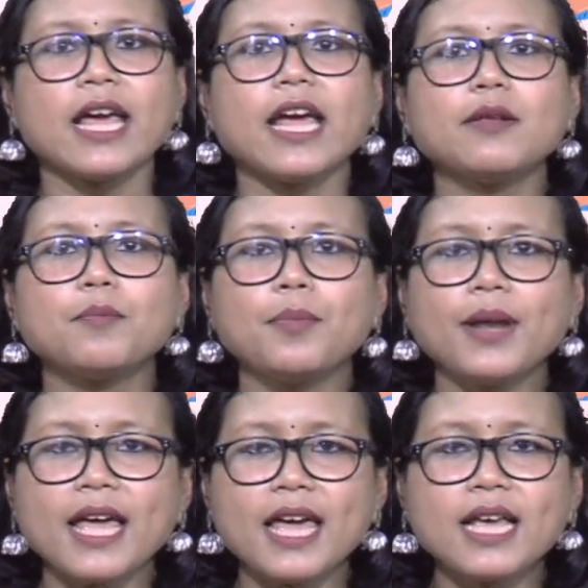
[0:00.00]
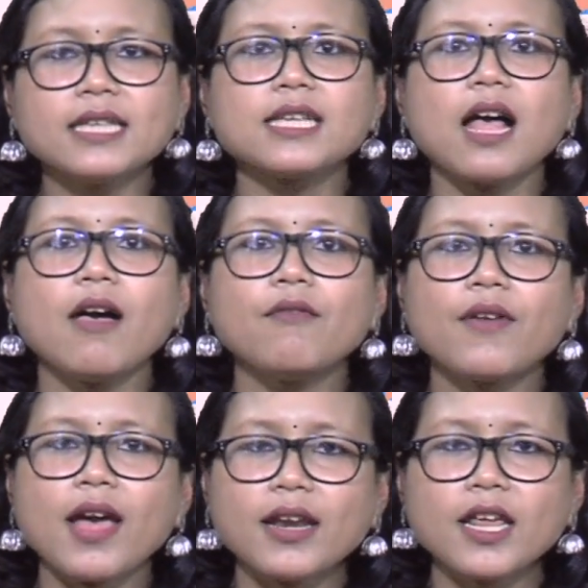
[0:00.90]
it plays a
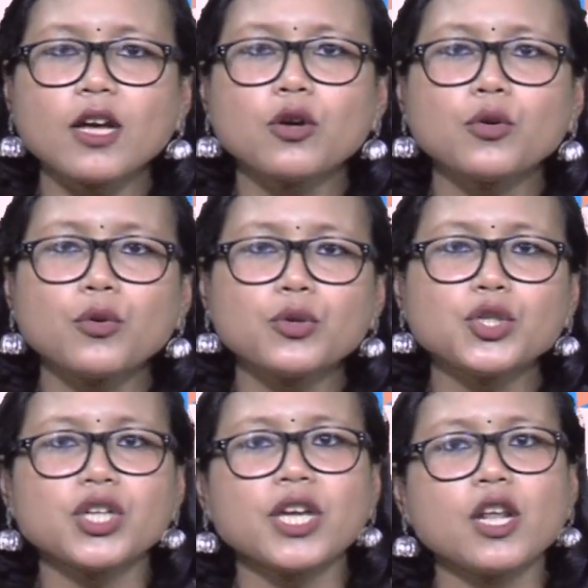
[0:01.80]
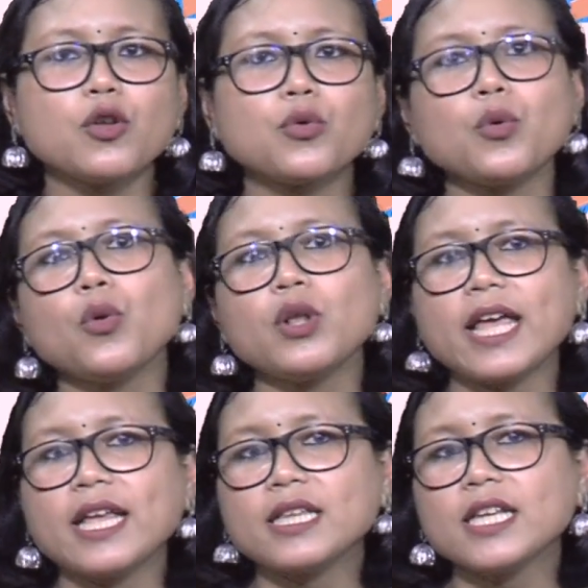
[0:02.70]
very crucial role
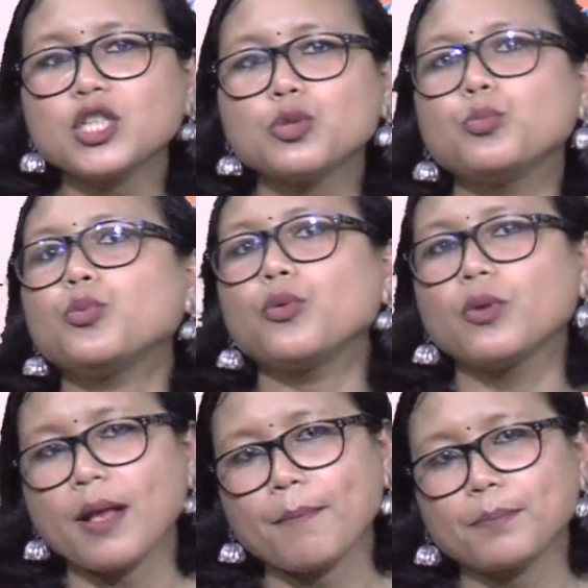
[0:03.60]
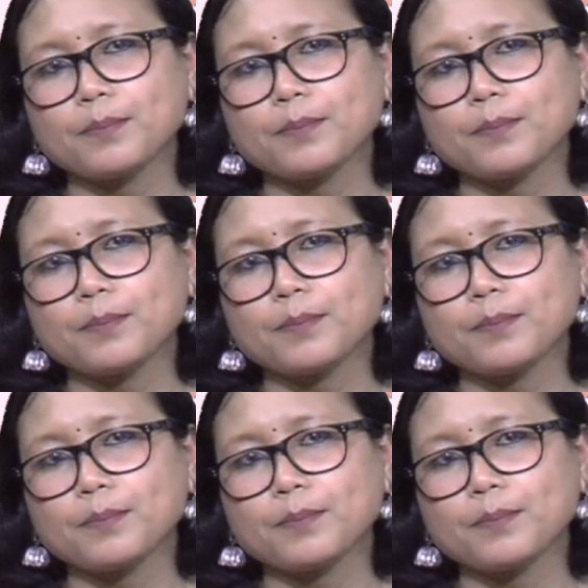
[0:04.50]
in this program.